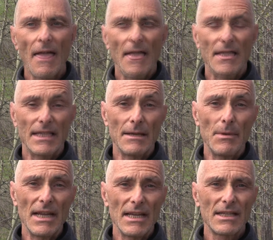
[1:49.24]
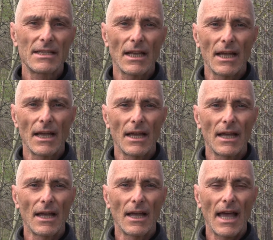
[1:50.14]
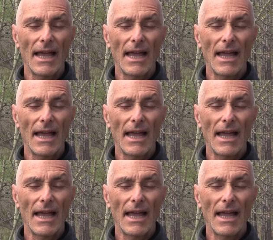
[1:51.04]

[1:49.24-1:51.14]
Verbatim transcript: C B's uh,